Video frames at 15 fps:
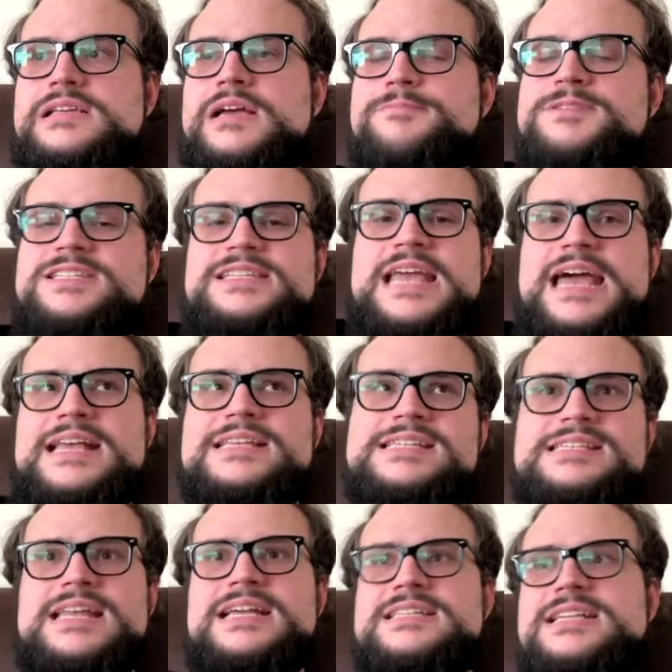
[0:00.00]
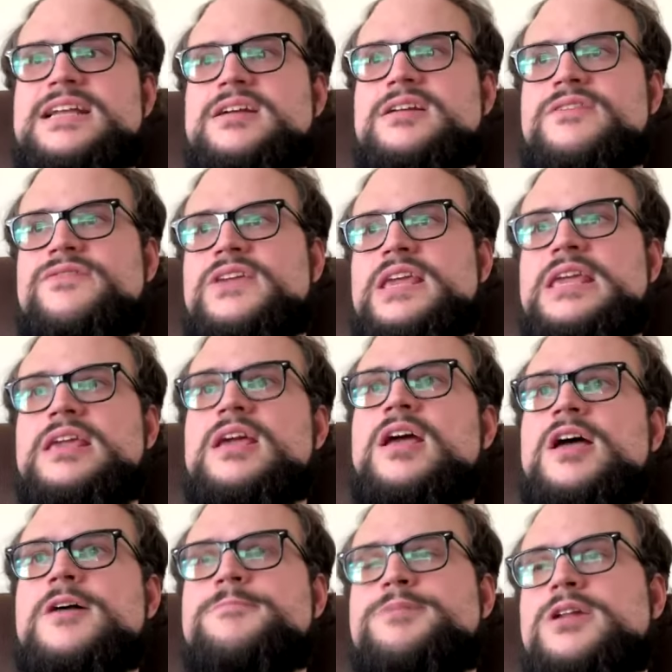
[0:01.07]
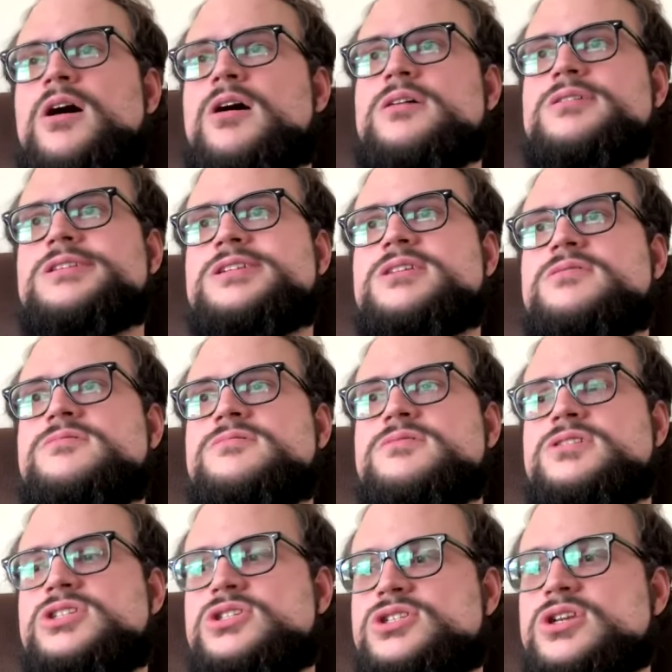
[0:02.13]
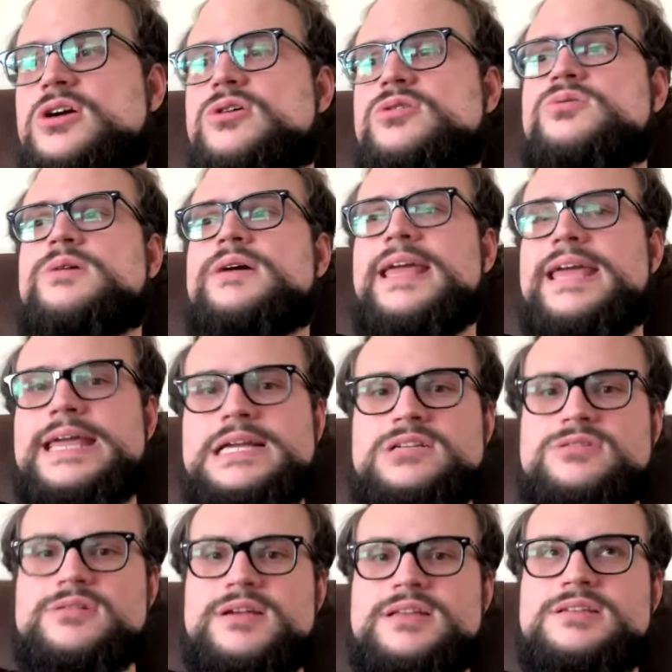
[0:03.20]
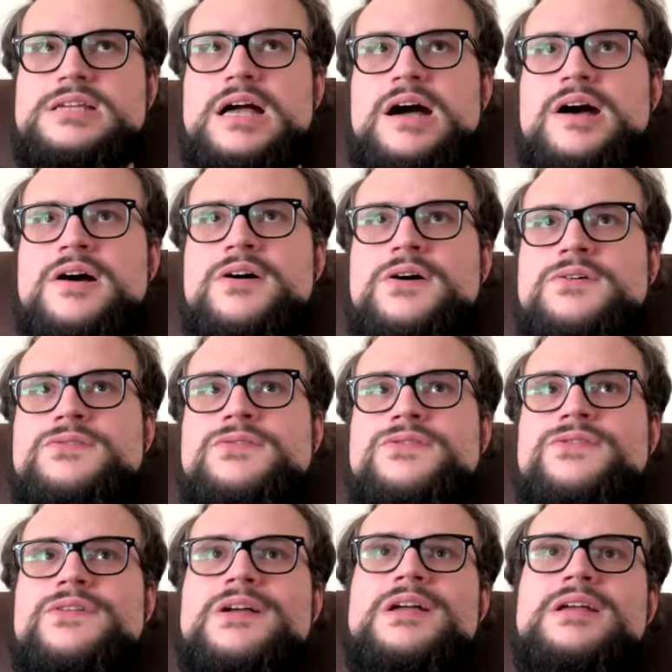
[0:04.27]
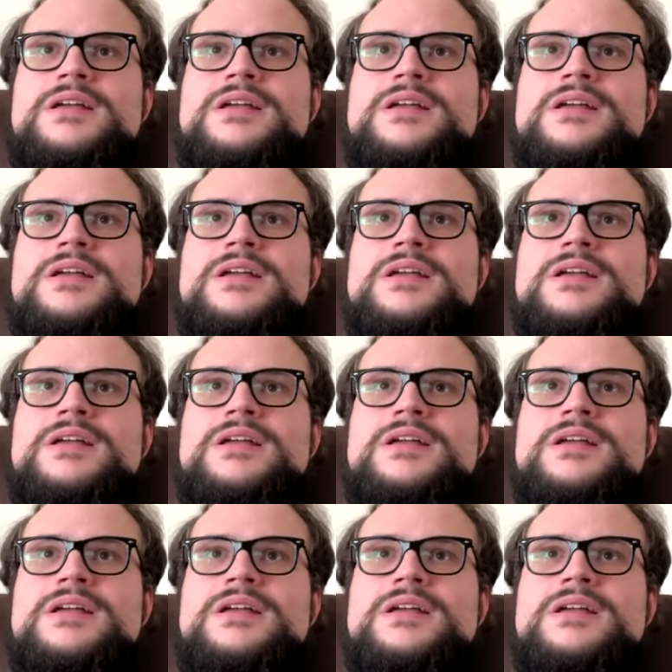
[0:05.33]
obsessed, as Gary Vee, but also so ignorant of